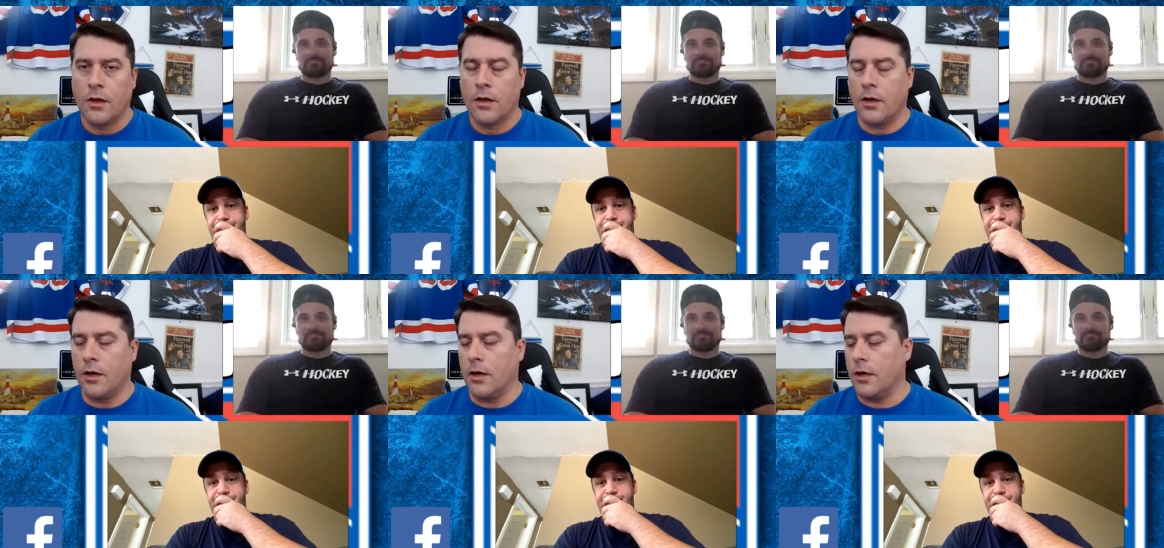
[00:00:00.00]

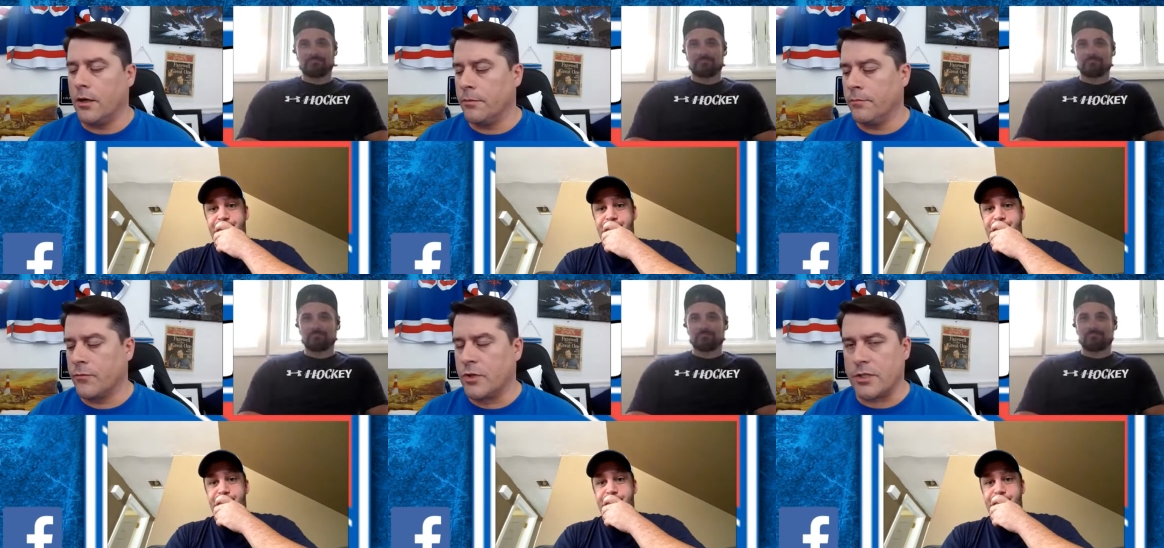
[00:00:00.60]

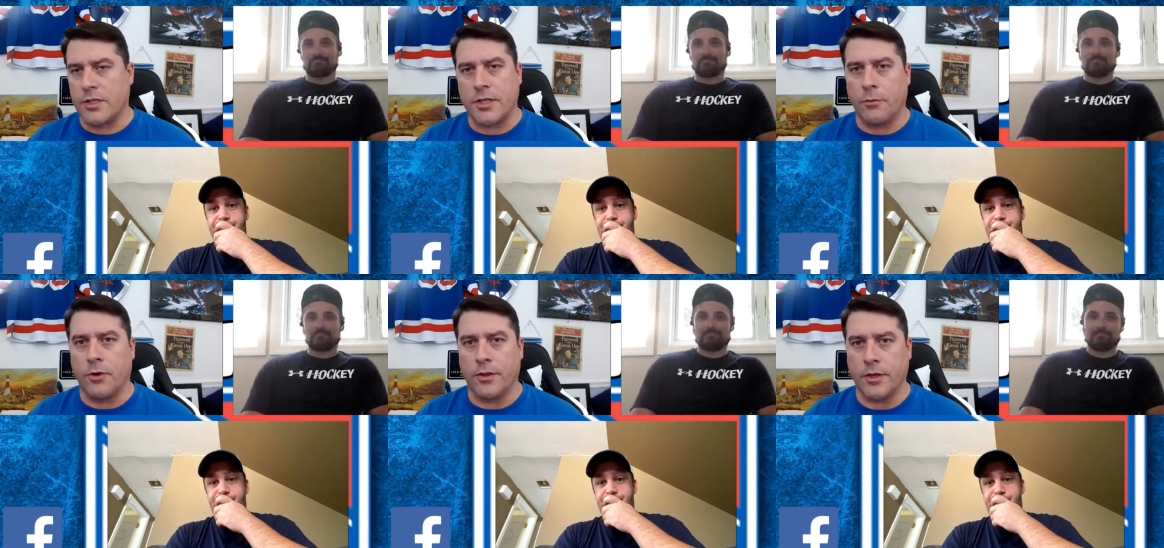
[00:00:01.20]
Speaker 1: Um, just to say
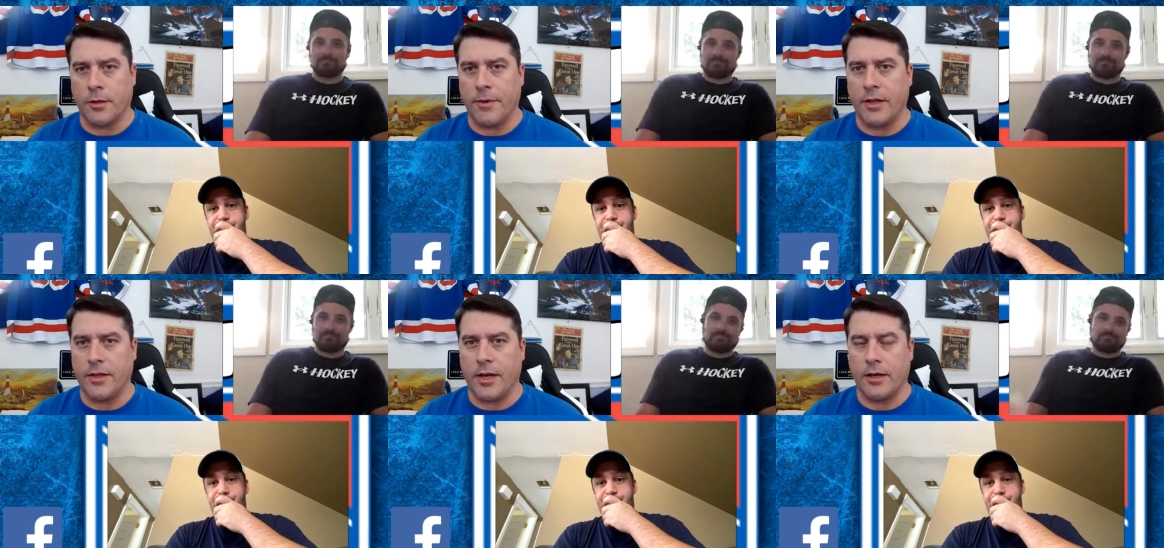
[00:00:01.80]
one thing
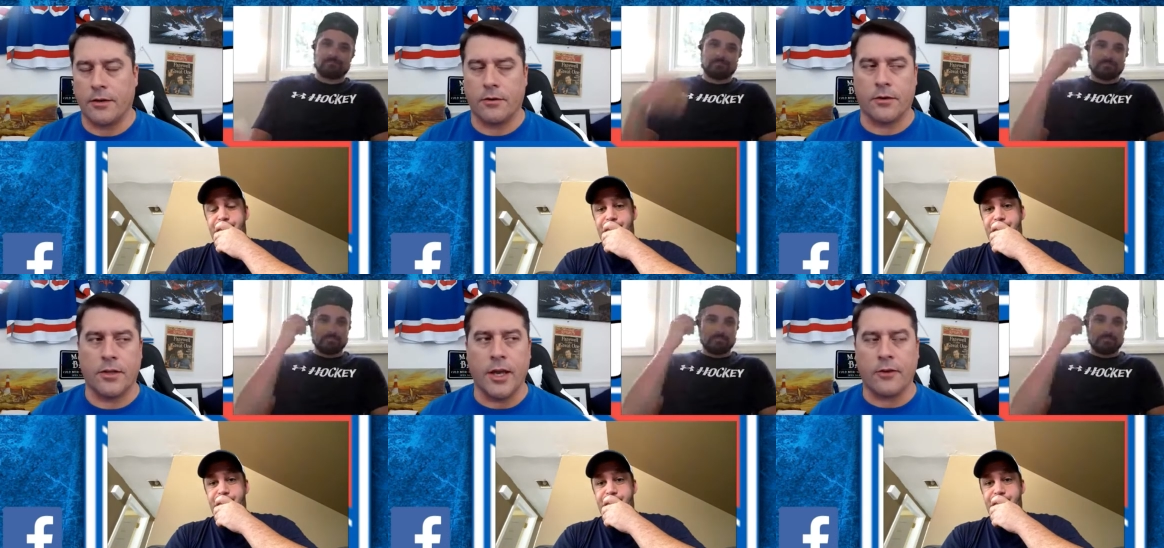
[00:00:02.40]
about that,
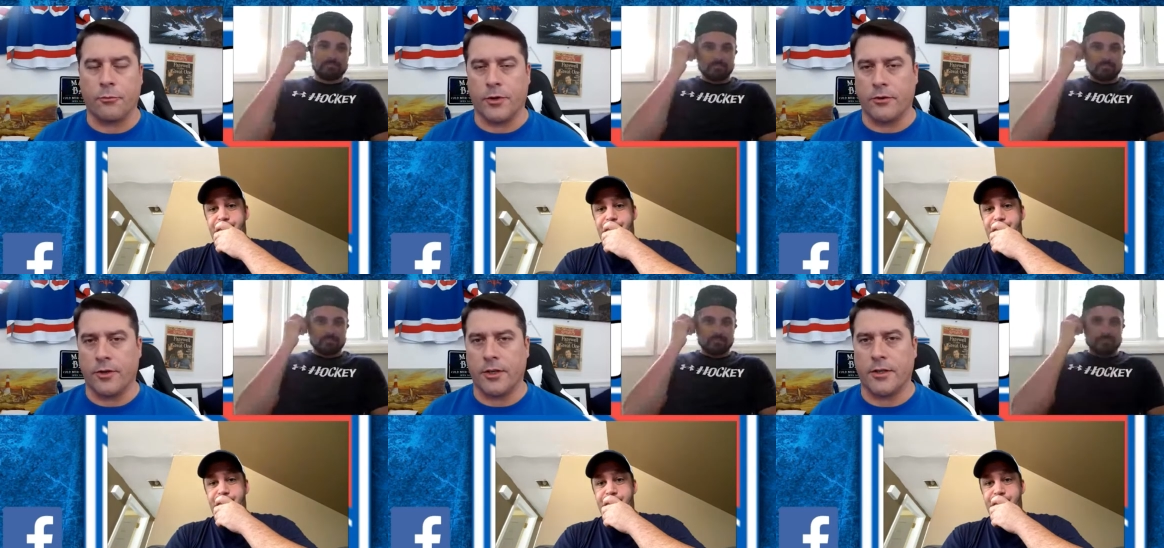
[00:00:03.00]
yes, we could
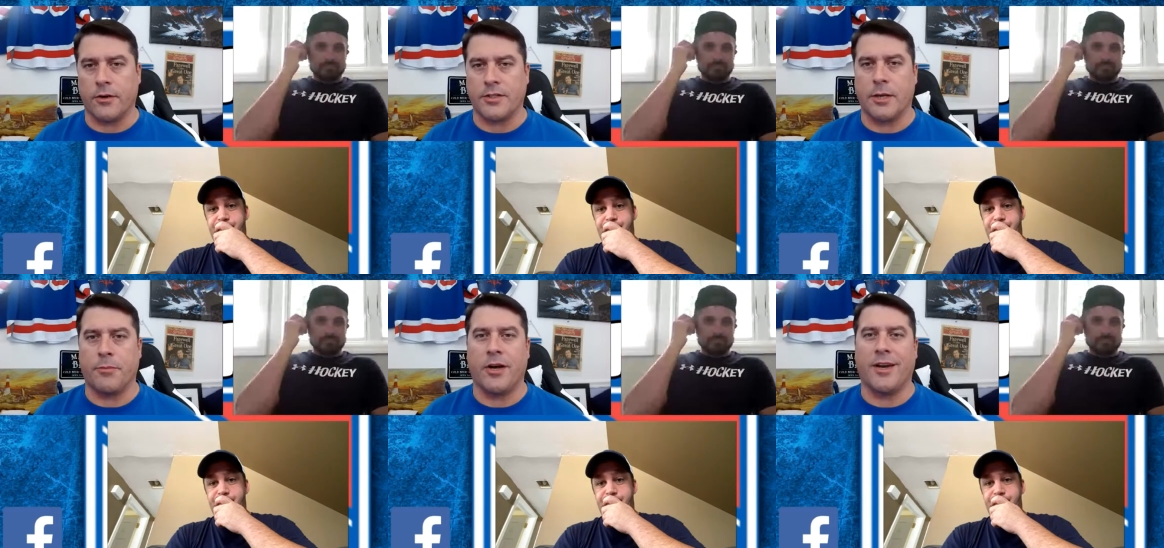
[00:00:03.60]
look at Derek
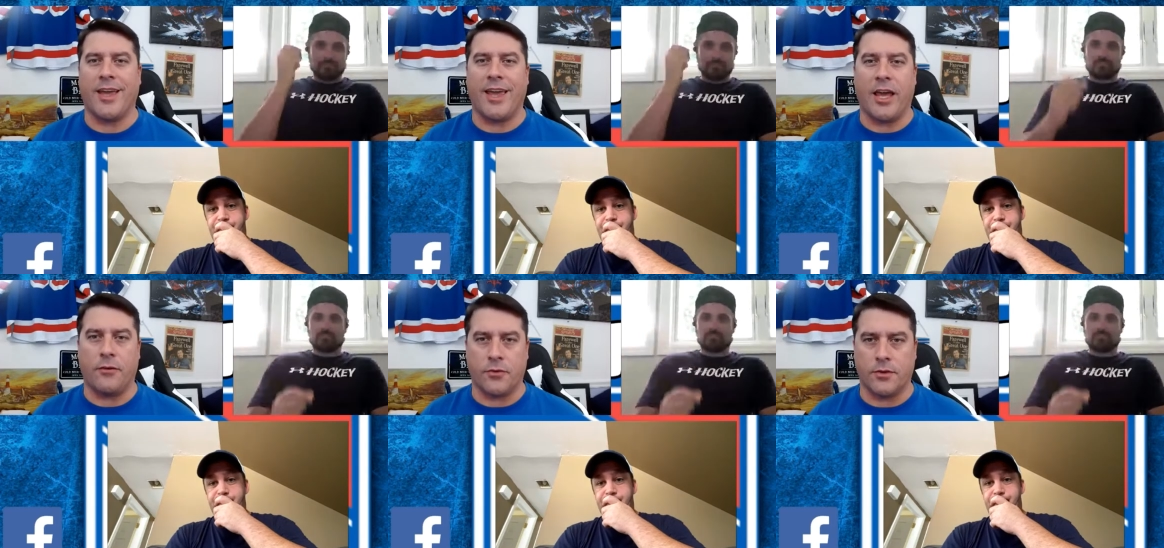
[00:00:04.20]
Stepan
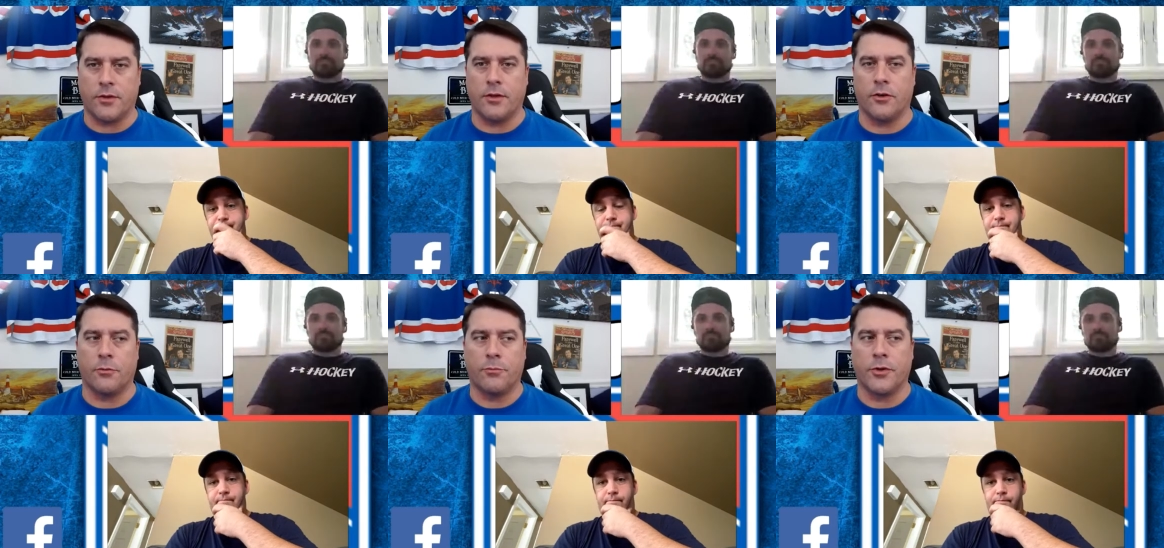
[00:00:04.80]
after the
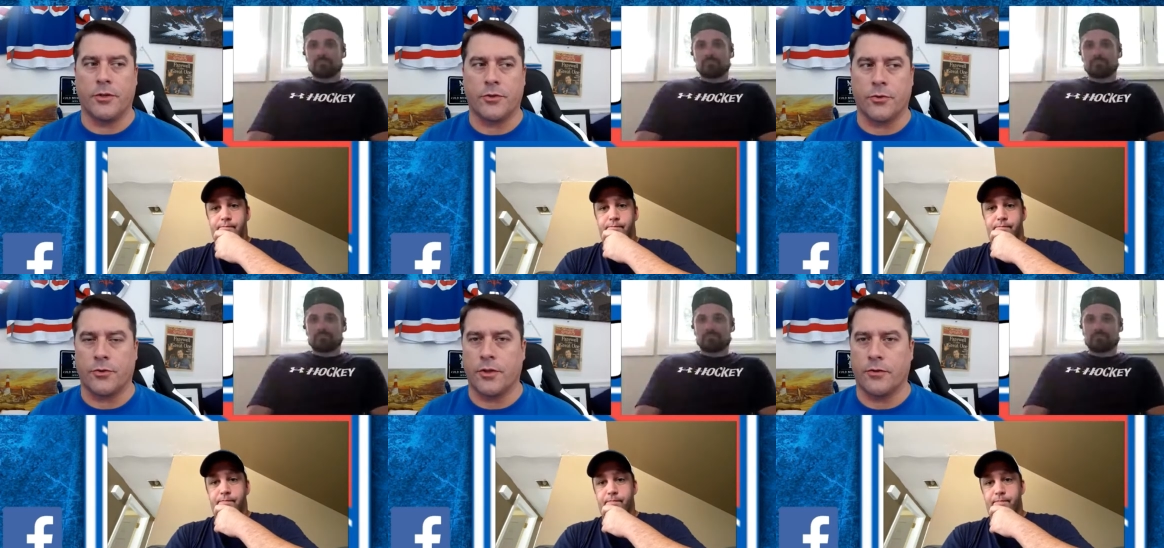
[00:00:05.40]
deal, but the
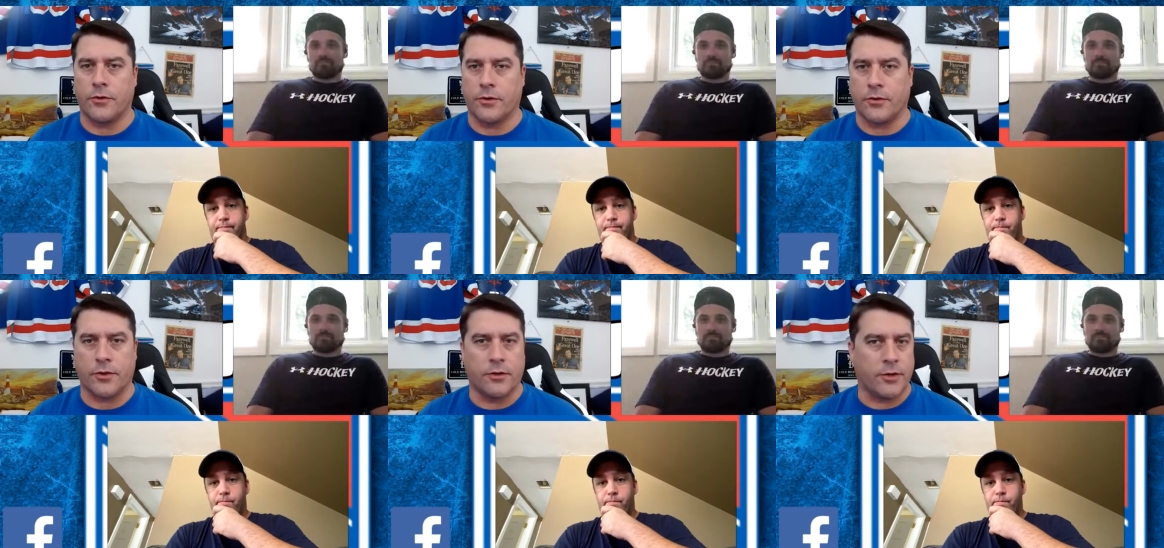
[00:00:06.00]
truth is you're
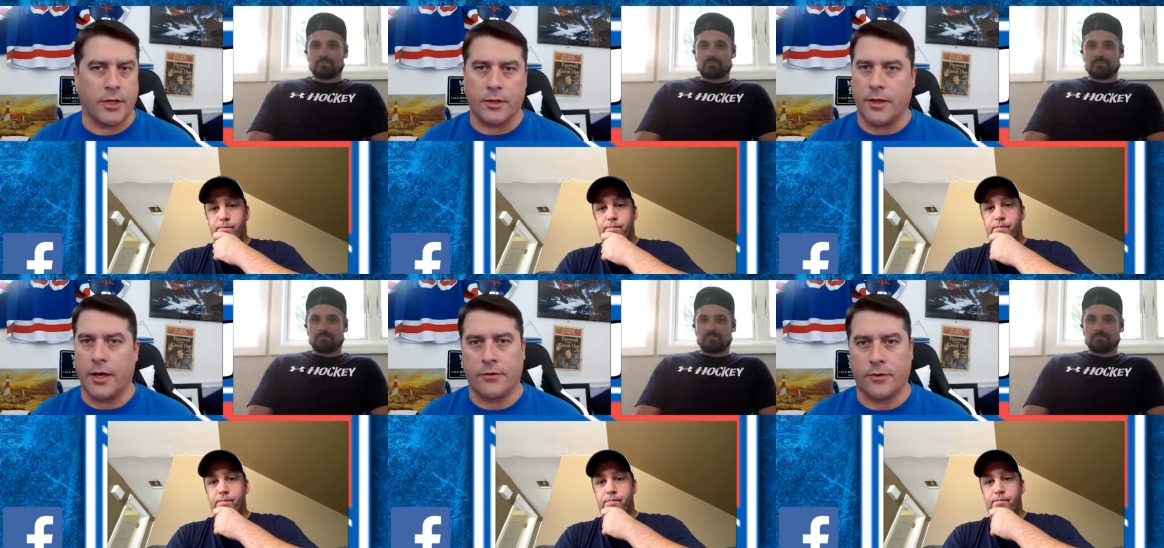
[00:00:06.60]
just going to look at the
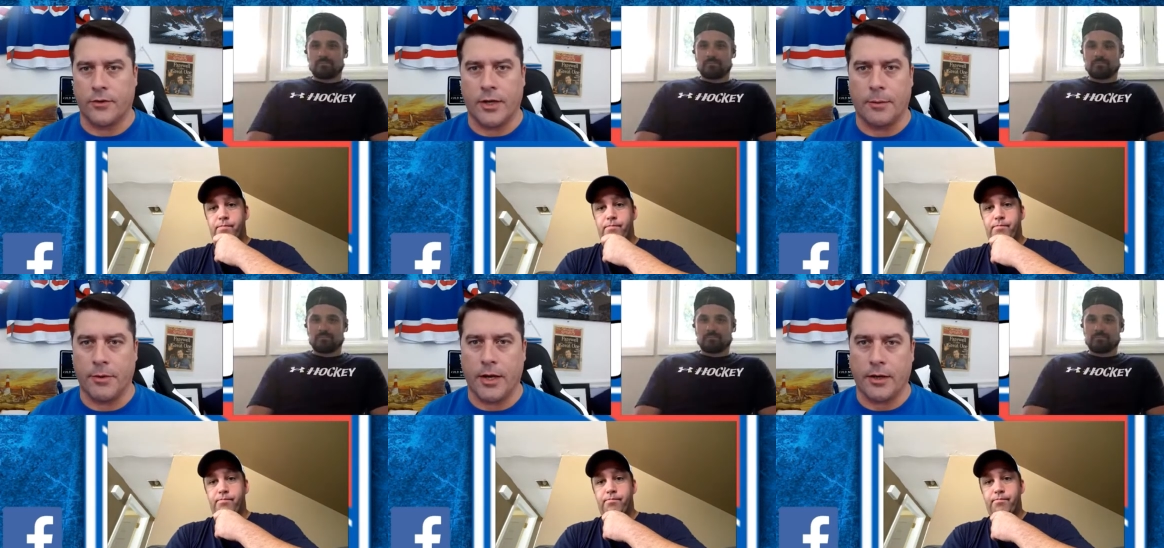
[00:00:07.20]
assets you
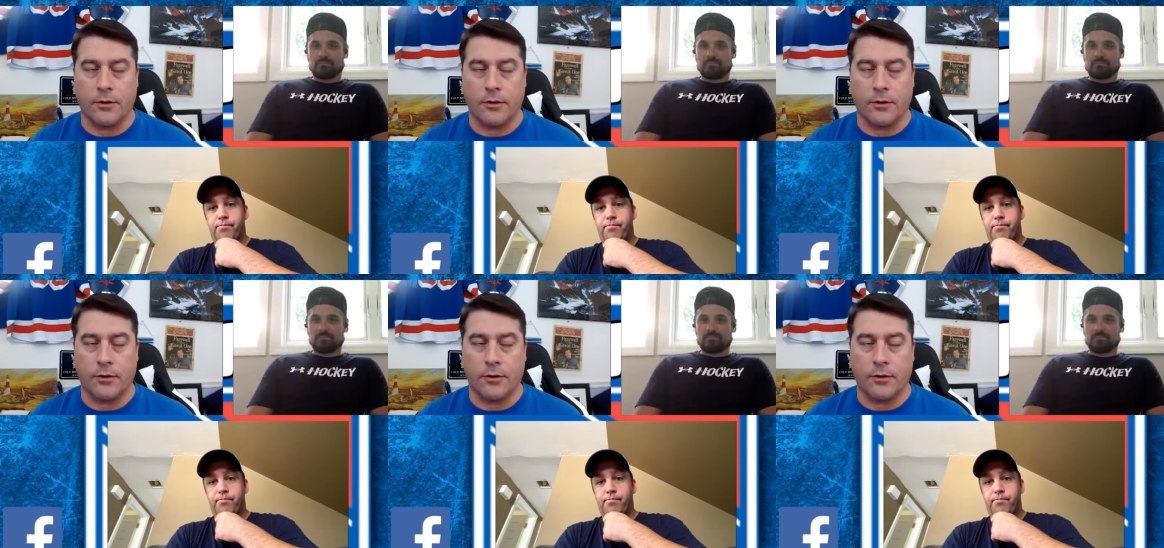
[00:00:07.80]
got back.